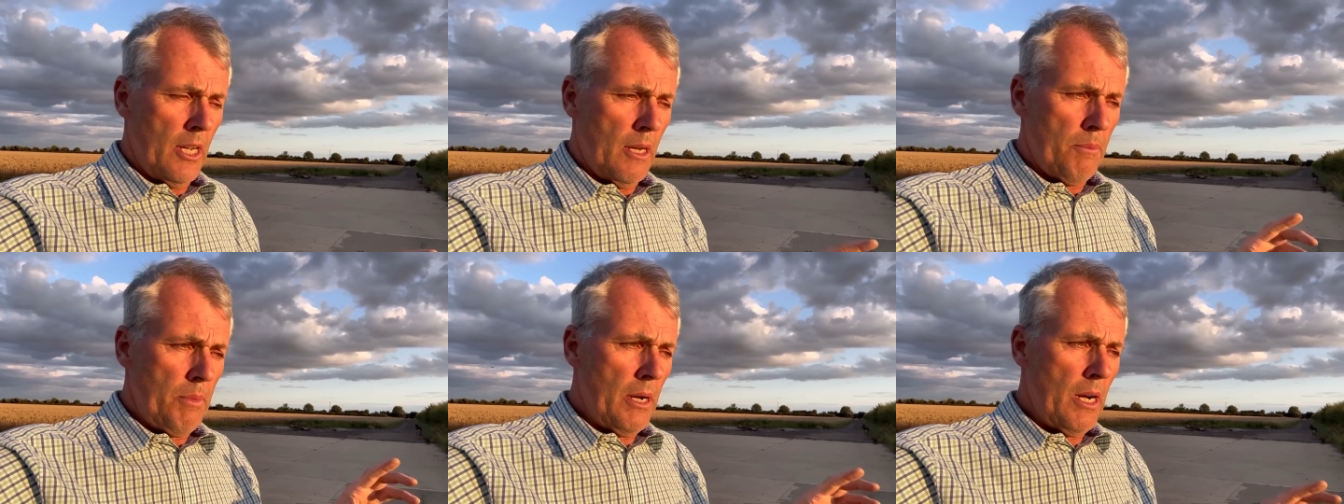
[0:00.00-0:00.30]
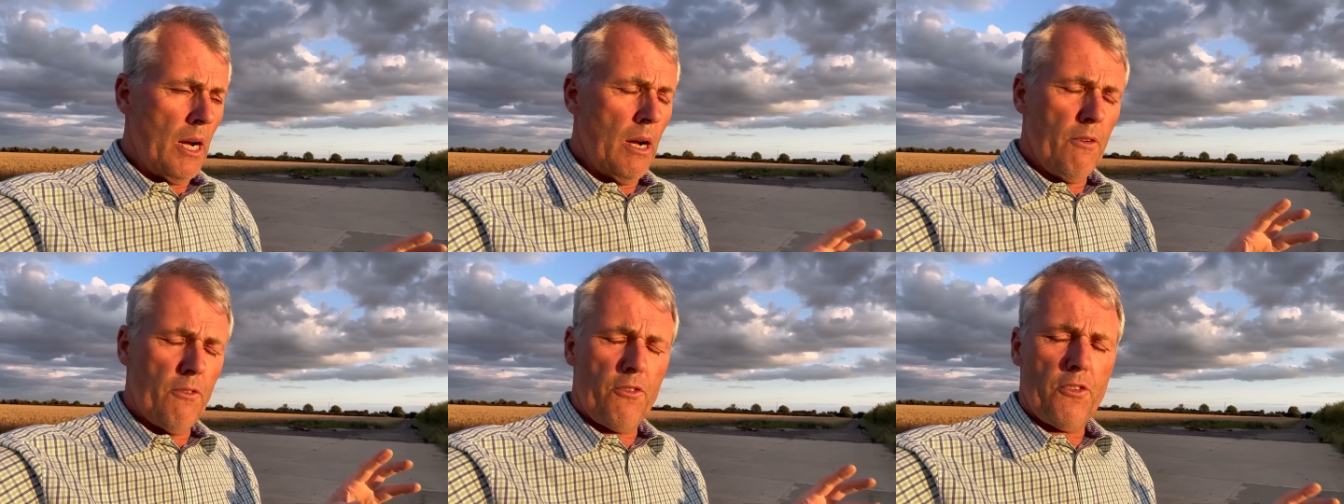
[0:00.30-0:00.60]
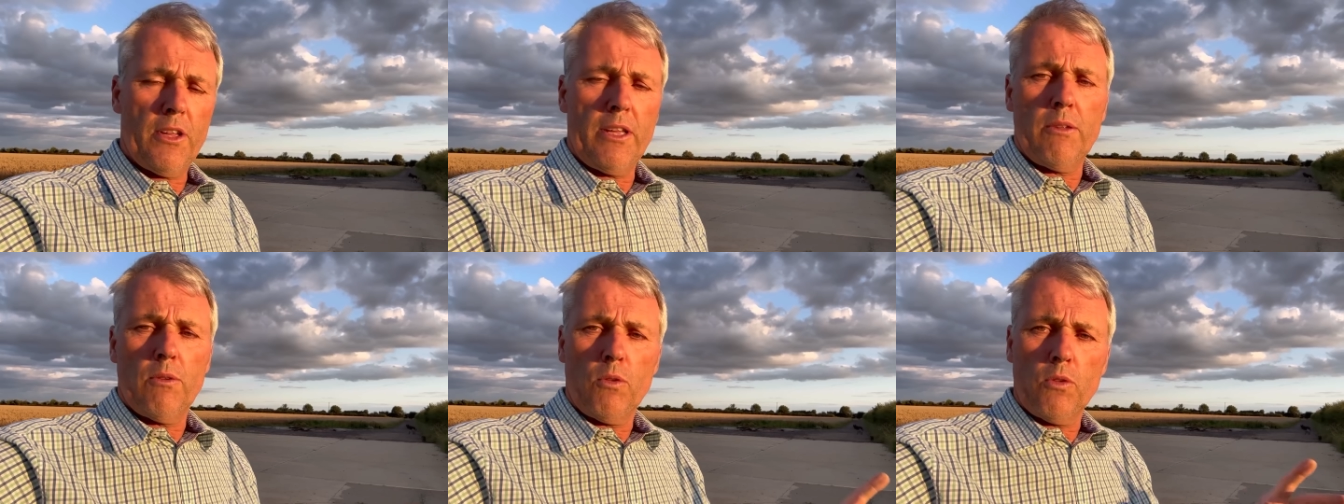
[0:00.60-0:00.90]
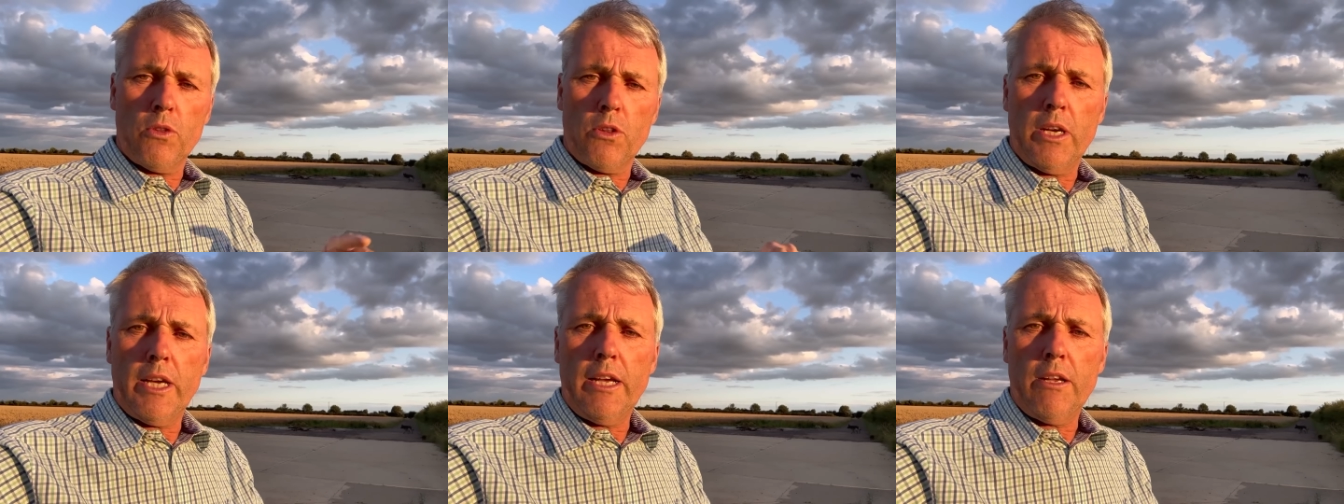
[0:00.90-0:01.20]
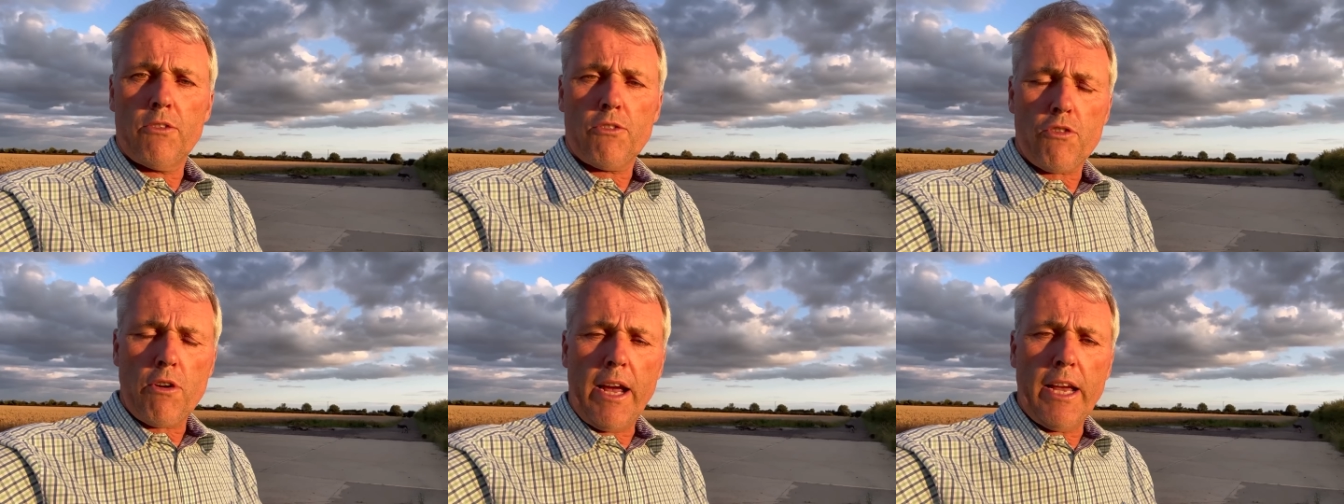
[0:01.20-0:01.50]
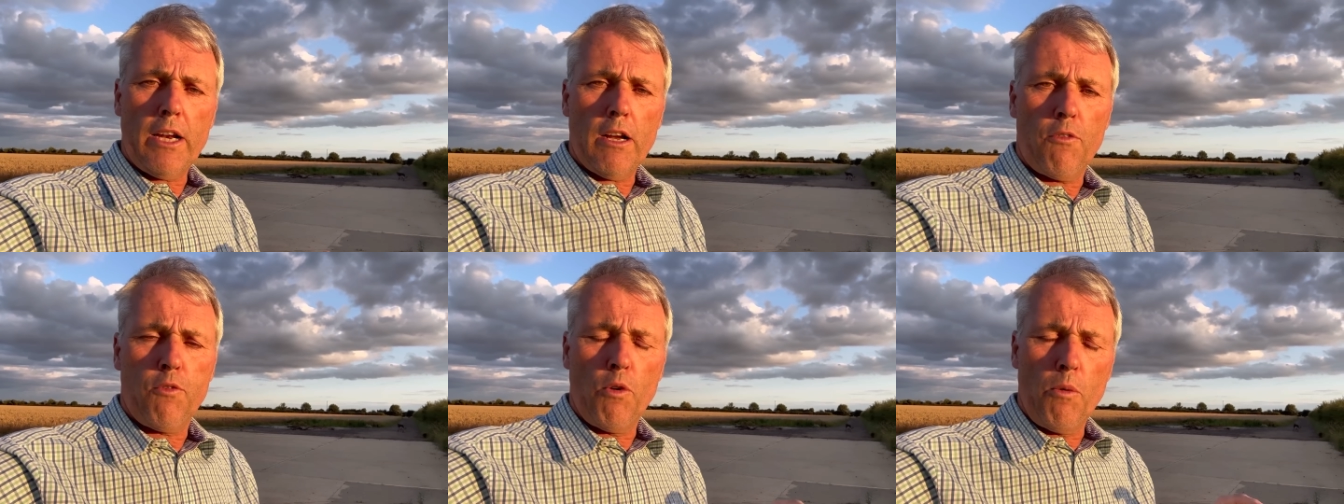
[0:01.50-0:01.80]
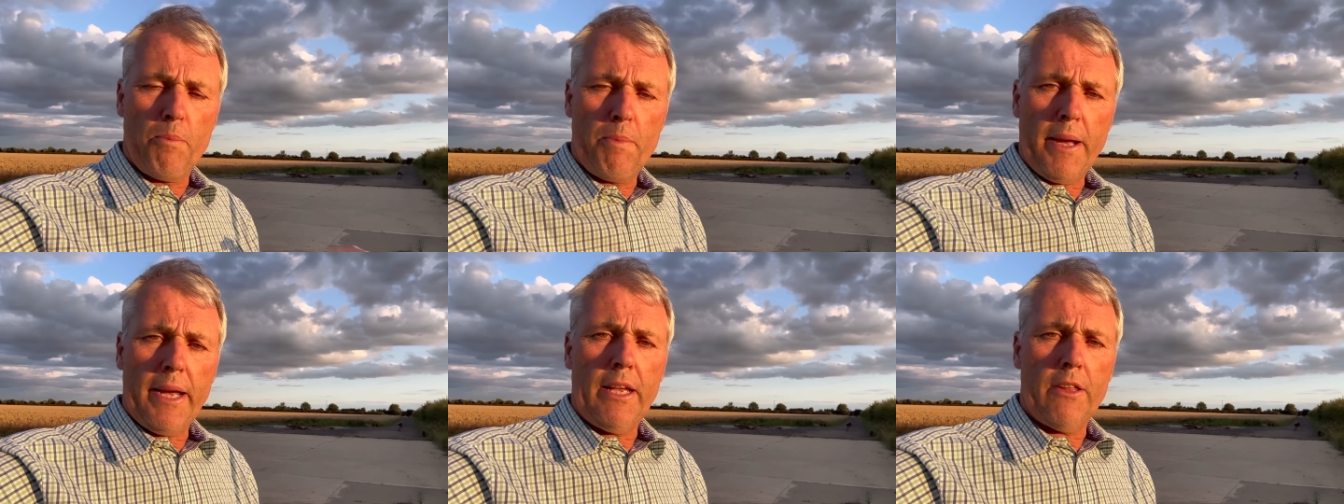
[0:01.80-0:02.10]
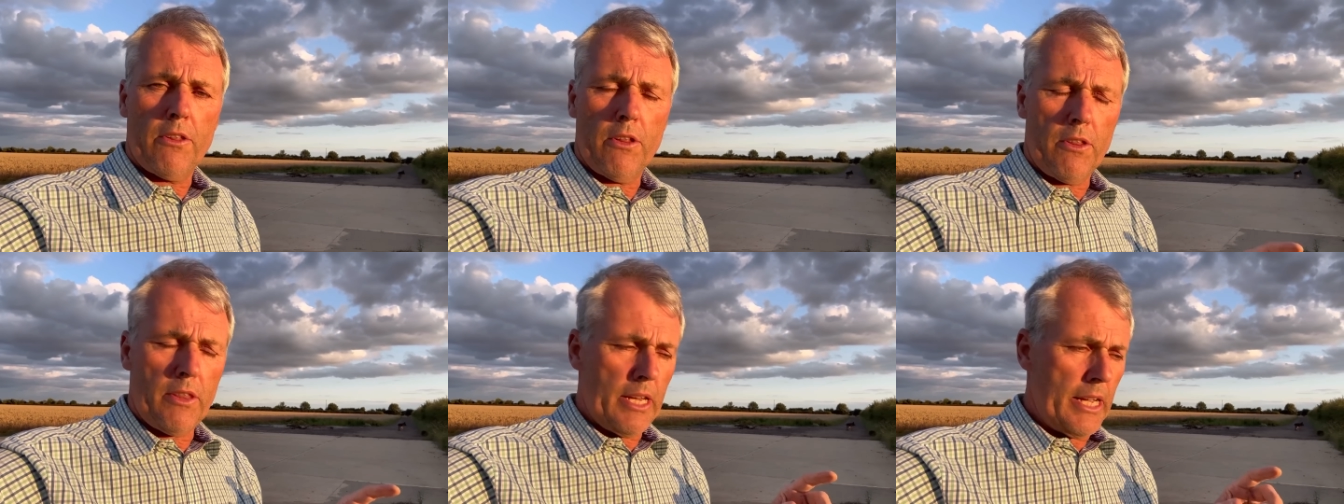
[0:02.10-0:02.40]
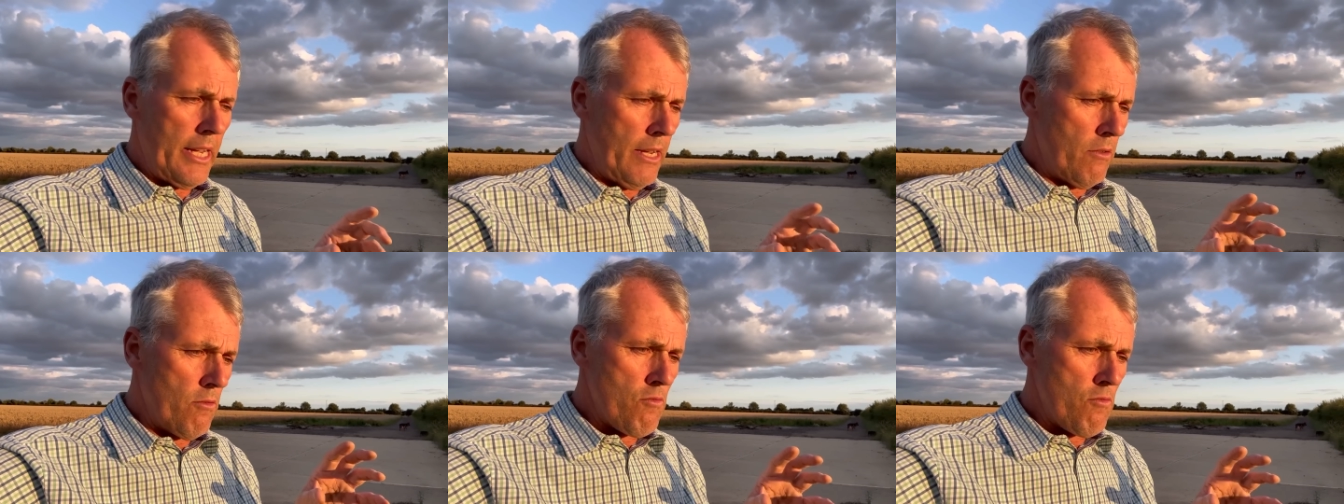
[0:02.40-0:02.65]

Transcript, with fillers: but hopefully the trade-off will be that the